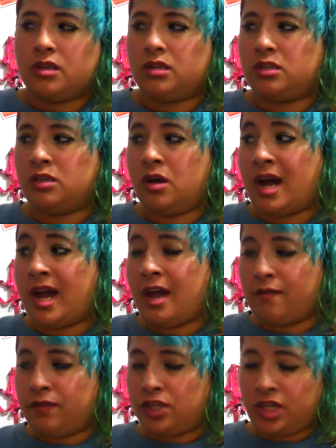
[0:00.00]
So I
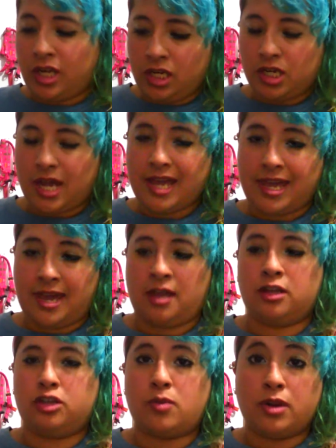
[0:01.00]
have changed
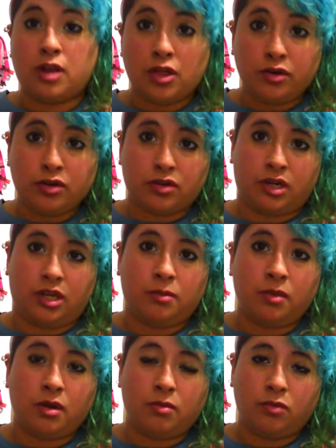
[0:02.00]
again to another
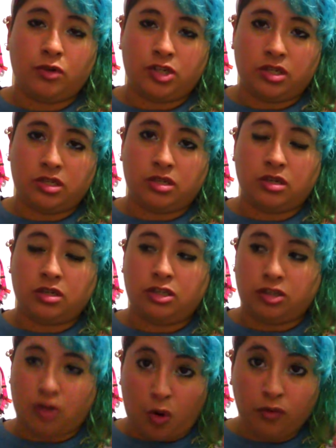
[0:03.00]
cream, which is
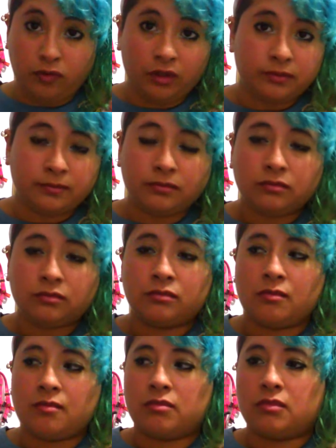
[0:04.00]
Dove.
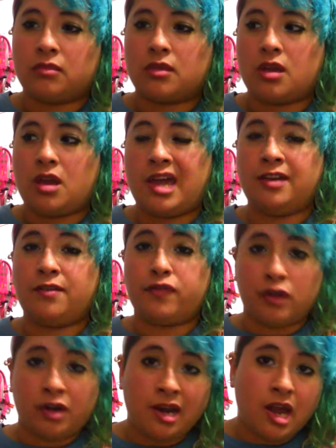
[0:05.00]
And
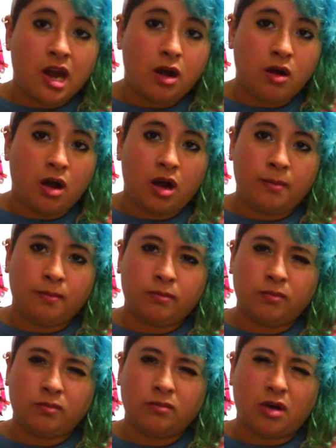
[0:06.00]
for now,
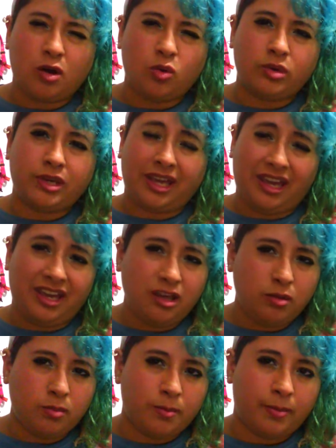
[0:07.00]
I'm
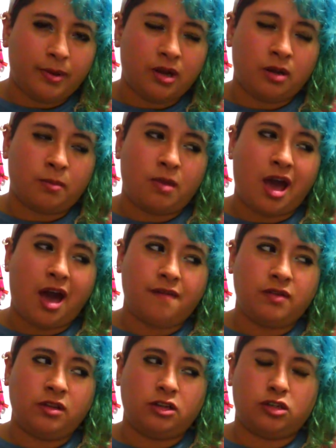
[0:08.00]
okay, but I'm
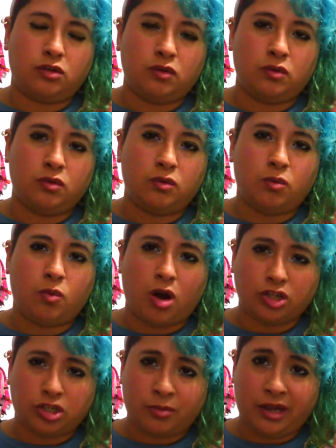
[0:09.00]
having to
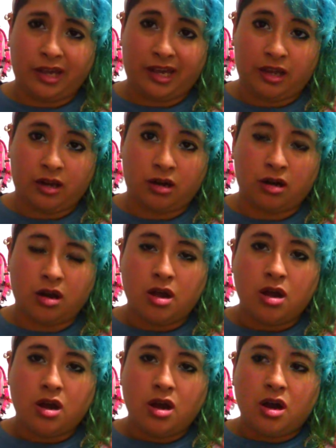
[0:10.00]
wash my hair
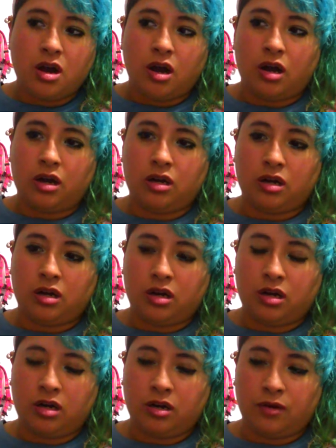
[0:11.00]

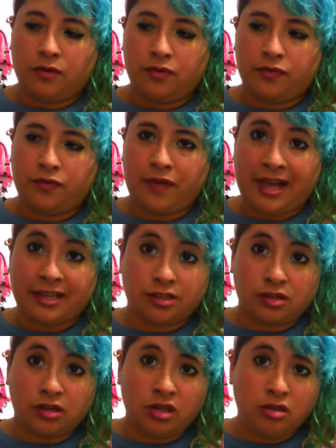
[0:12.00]

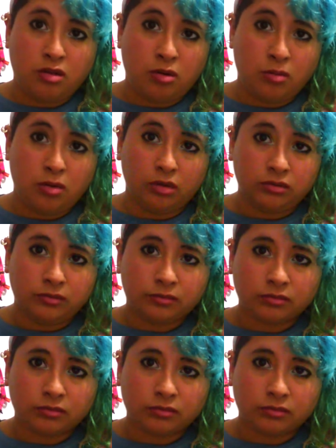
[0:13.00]
faster than normal.